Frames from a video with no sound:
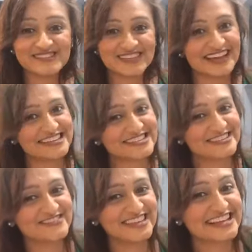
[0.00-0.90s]
with ice
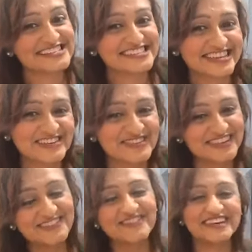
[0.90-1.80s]
cream. Yes,
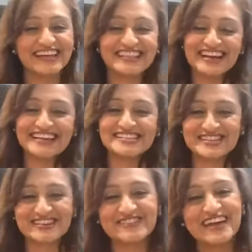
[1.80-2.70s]
vanilla ice
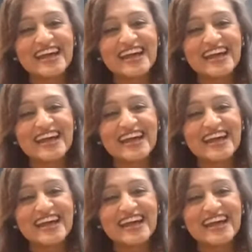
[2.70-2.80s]
cream.